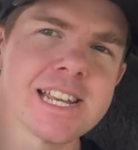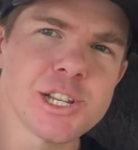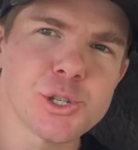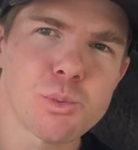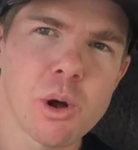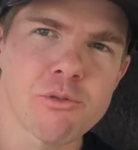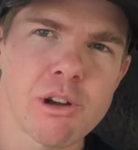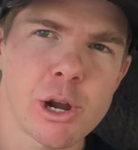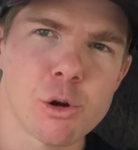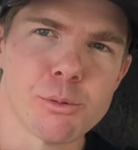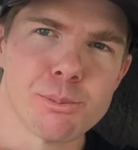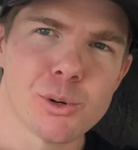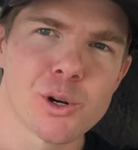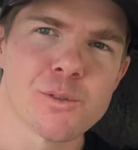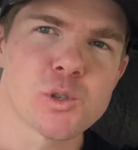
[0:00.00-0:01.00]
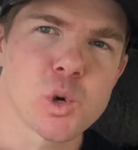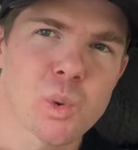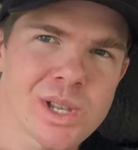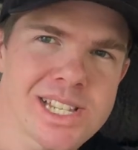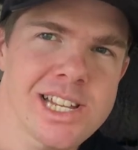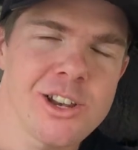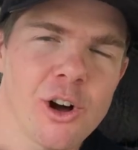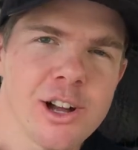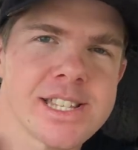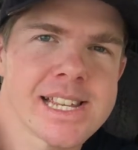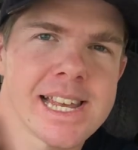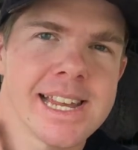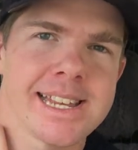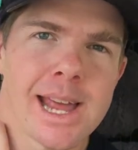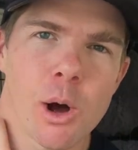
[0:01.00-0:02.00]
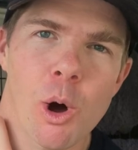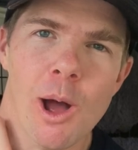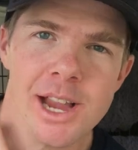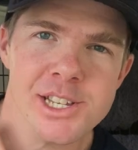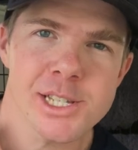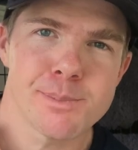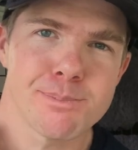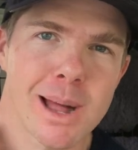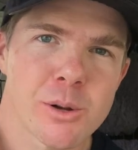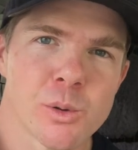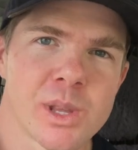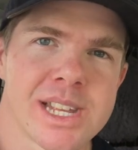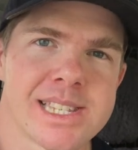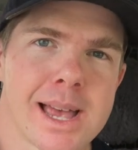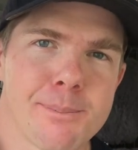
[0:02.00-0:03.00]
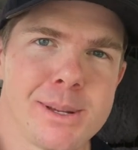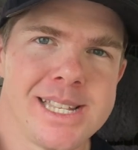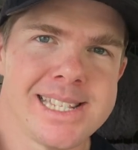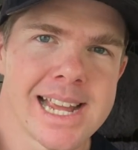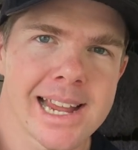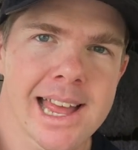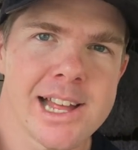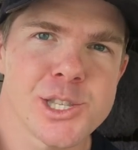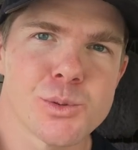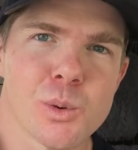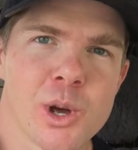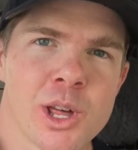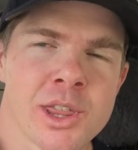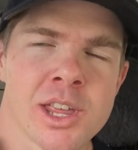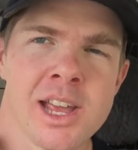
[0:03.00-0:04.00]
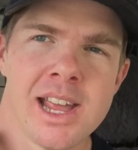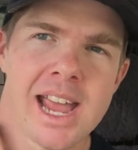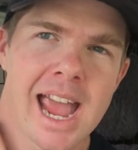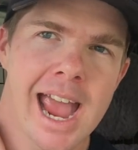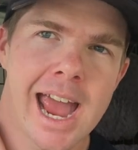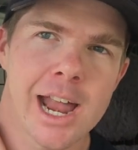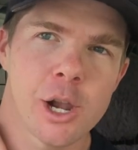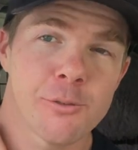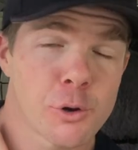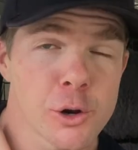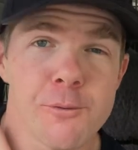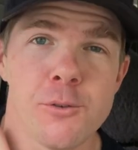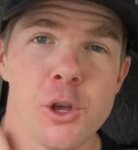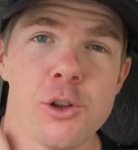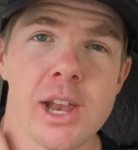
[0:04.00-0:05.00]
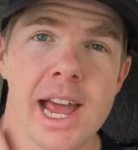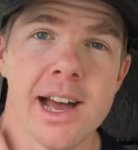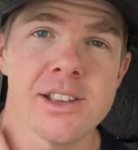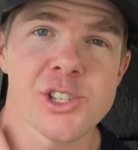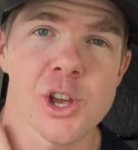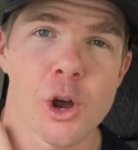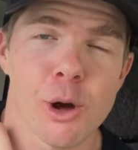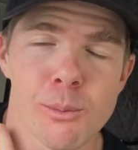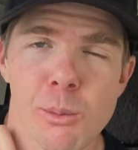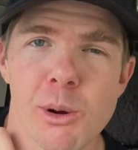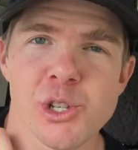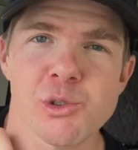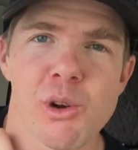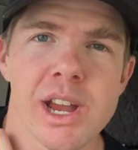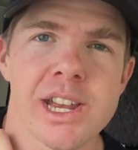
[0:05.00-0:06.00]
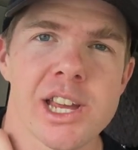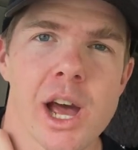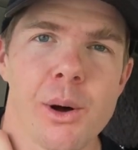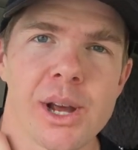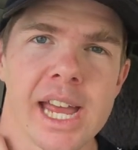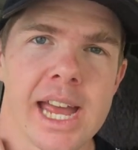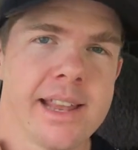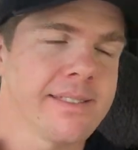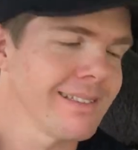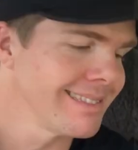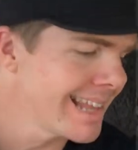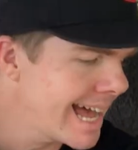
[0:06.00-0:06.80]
the Guinness World Record book of 2019. Now, I actually bundle these up in decades worth and I've got a few now, so I'm almost ready to go again. The